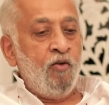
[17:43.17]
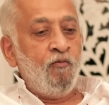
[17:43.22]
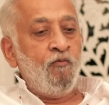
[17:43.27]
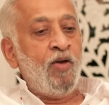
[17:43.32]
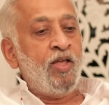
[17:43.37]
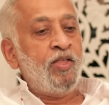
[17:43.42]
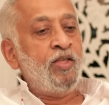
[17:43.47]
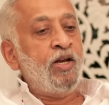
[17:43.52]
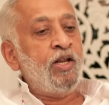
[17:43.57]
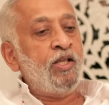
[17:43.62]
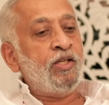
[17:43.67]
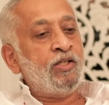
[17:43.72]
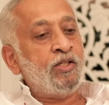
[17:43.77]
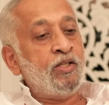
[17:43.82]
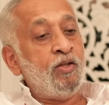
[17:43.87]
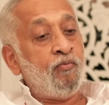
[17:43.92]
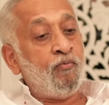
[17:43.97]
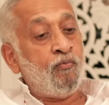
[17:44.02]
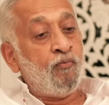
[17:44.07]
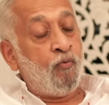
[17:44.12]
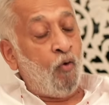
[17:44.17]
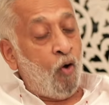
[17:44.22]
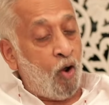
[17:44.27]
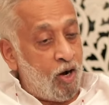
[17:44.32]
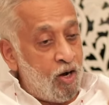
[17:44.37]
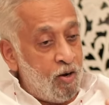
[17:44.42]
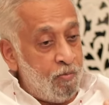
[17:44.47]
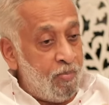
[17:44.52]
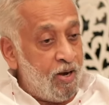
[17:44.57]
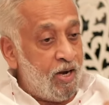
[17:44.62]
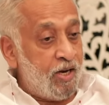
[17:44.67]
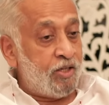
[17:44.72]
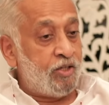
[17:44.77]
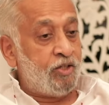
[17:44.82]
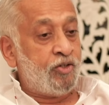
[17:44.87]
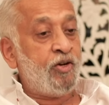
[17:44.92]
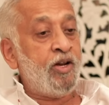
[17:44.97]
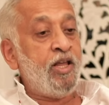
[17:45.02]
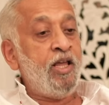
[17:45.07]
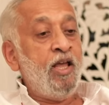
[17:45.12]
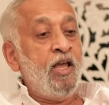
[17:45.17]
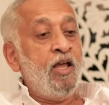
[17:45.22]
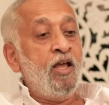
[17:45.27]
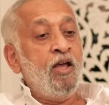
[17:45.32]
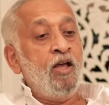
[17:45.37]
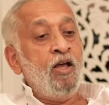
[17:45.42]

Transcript: whether it's the foreign ministry